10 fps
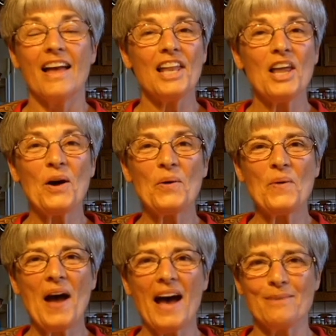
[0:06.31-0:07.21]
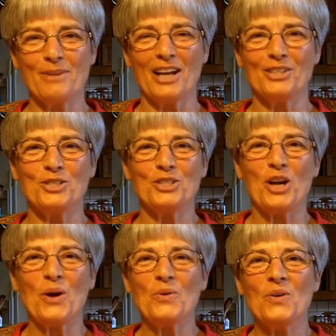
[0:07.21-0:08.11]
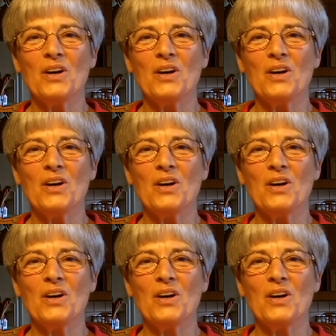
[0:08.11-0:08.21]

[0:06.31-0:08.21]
Hello, I'm Dr. Joe.